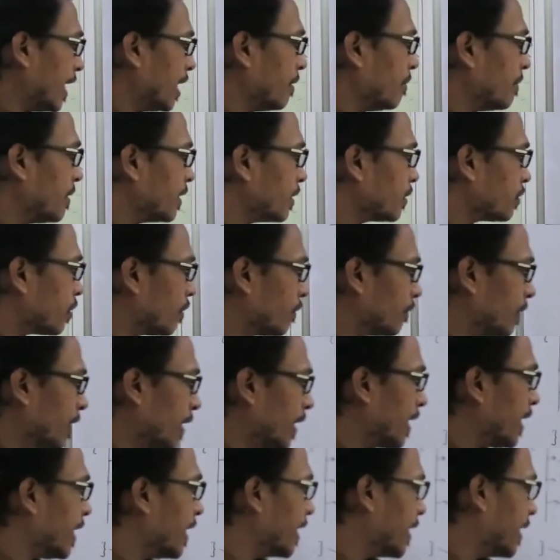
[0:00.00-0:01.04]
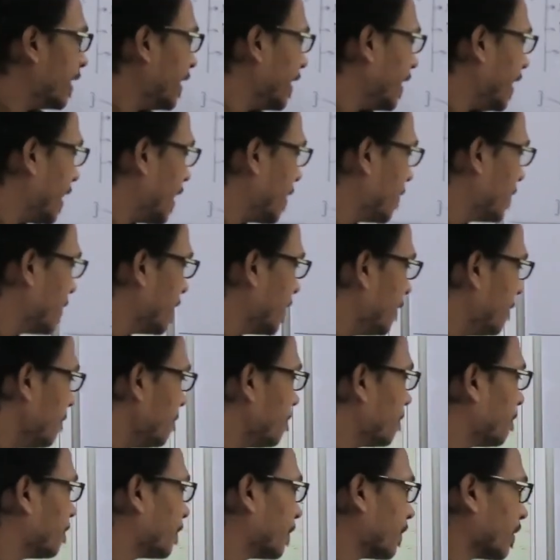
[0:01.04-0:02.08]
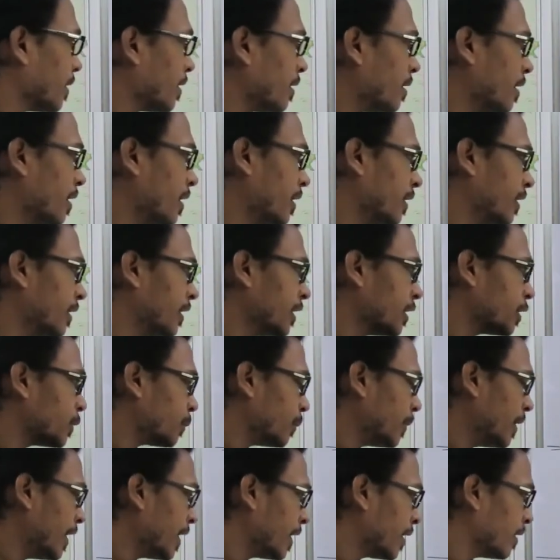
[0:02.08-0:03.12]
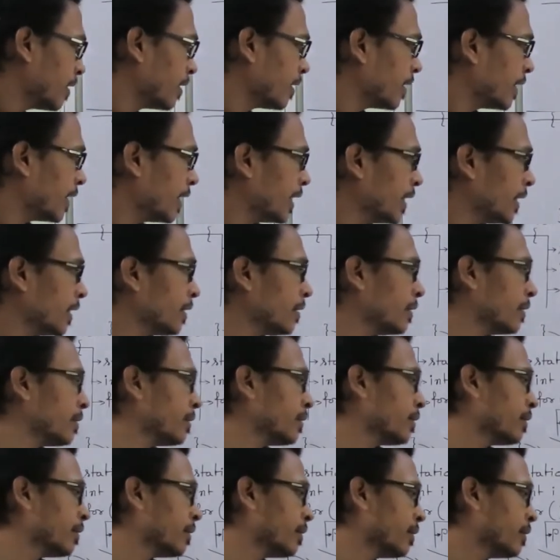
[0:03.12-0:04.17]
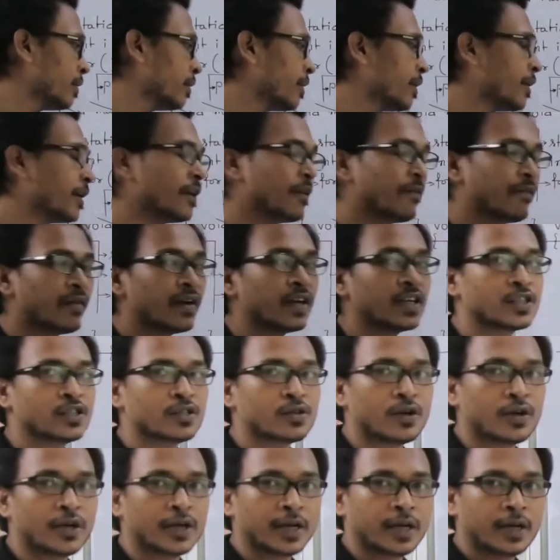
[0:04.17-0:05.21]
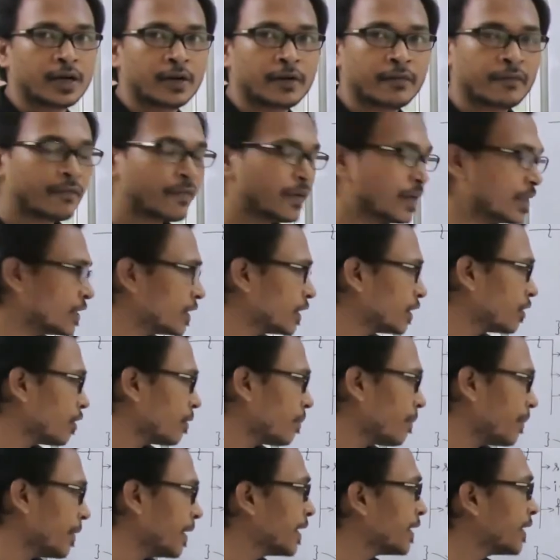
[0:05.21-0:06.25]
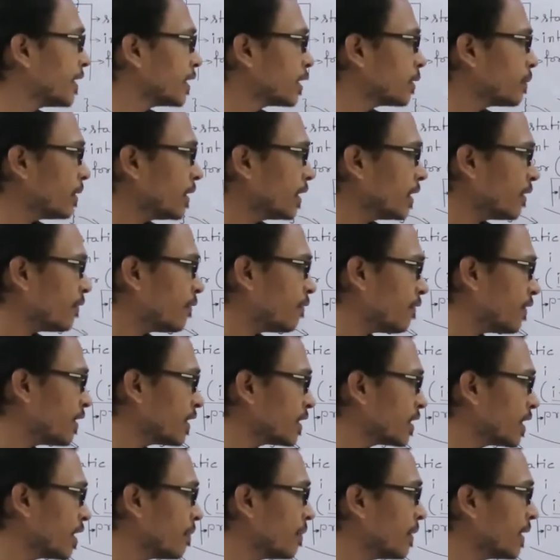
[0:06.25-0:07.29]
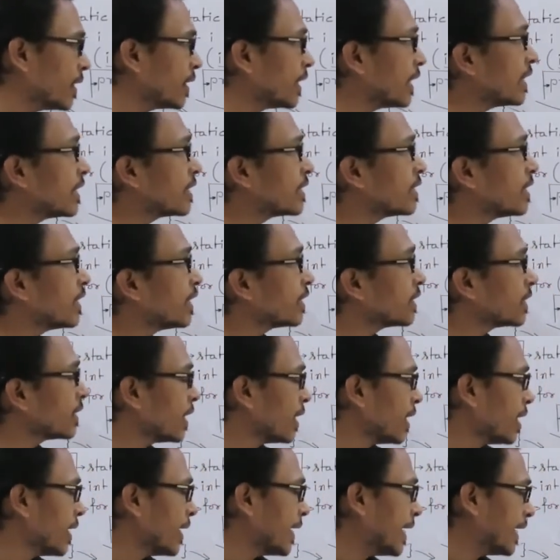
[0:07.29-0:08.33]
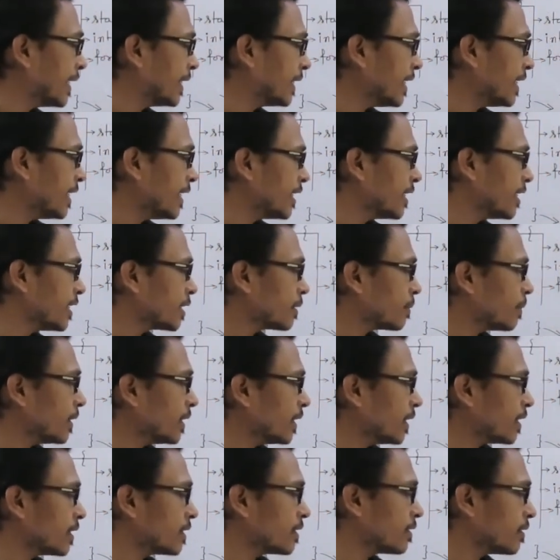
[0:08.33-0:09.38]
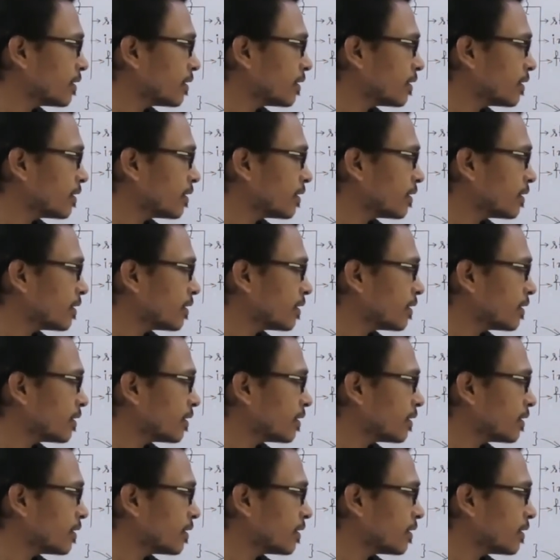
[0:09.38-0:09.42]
elements of the array AB are displayed in reverse order. First it display the first element, that is 6, and then it display the